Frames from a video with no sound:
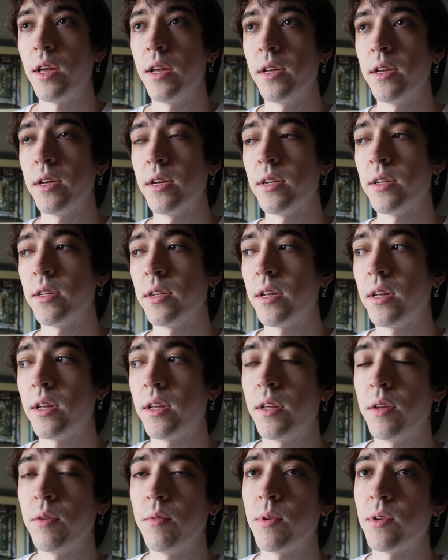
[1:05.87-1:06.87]
and
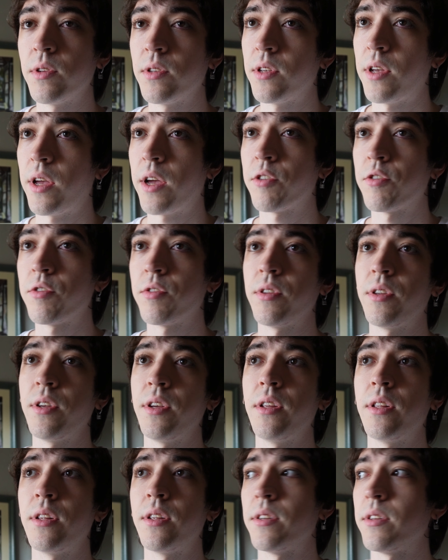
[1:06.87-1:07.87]
he was
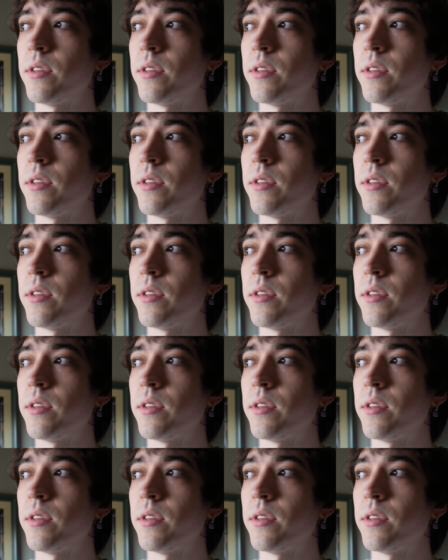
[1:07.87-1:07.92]
actually